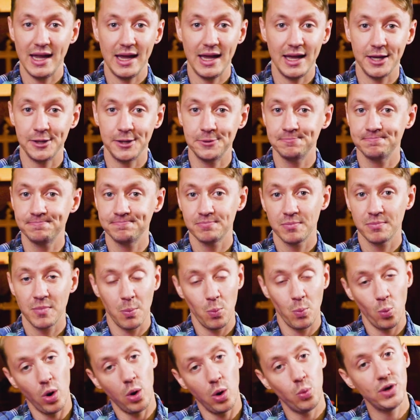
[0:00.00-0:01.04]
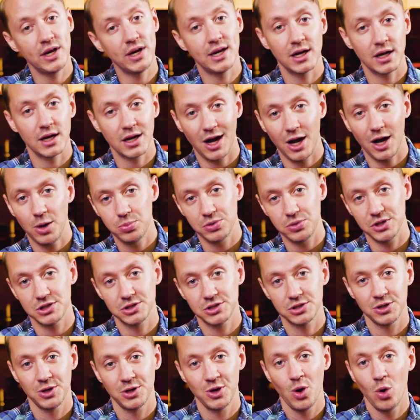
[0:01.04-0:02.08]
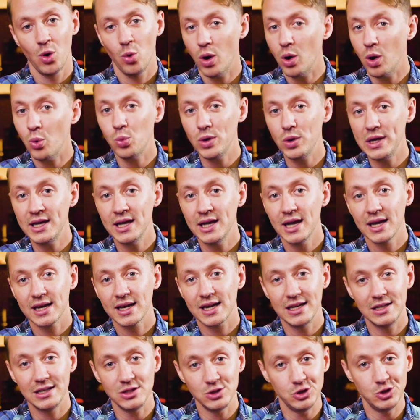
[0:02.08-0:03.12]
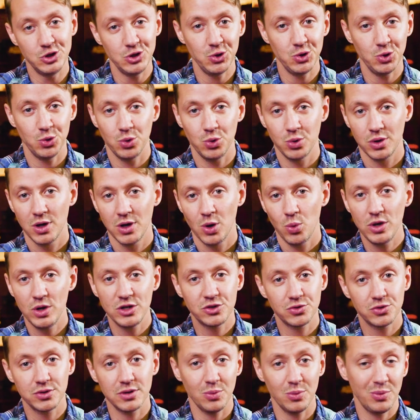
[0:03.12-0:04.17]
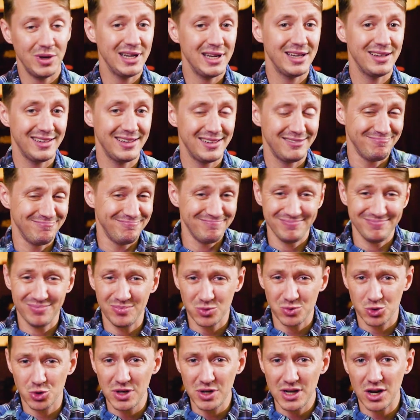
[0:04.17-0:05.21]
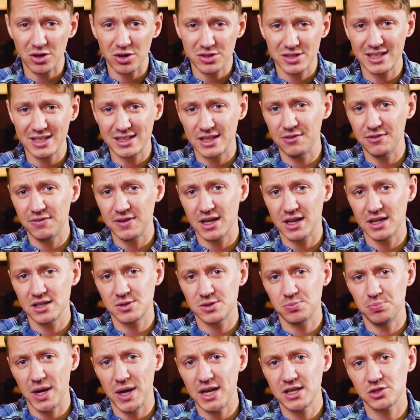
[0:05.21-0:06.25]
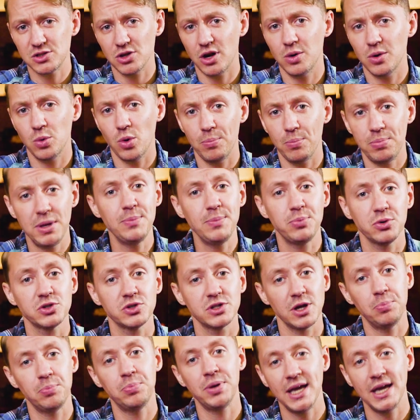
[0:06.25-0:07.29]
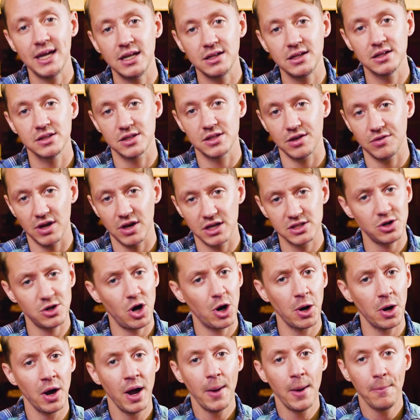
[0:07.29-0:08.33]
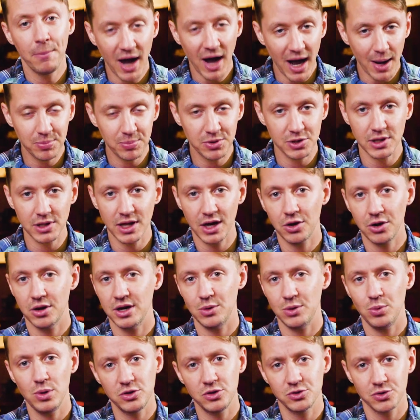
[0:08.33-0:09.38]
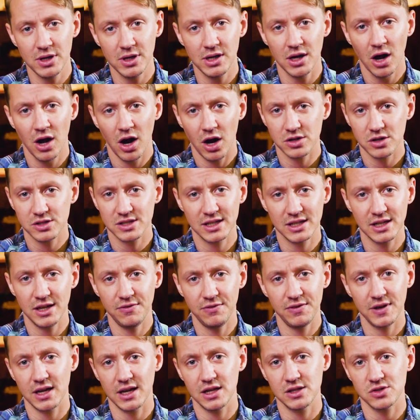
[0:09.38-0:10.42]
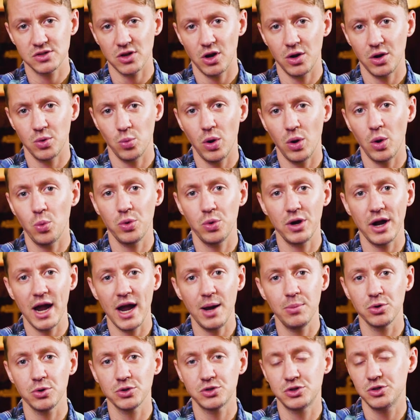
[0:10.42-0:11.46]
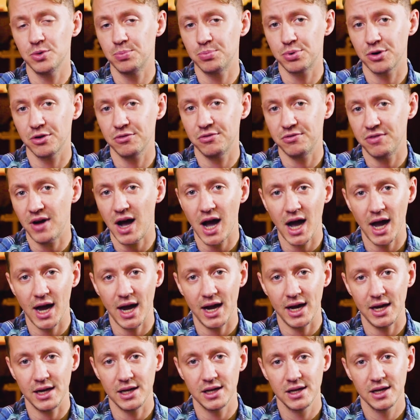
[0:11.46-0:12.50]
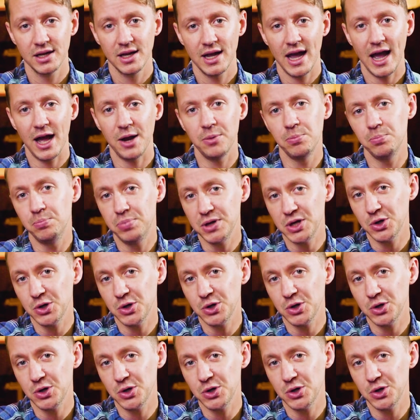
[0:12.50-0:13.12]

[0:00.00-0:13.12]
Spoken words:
in what we can accomplish, what we can do. We treat our significance based on people's opinions of us, our popularity. We treat our significance on what we're able to provide and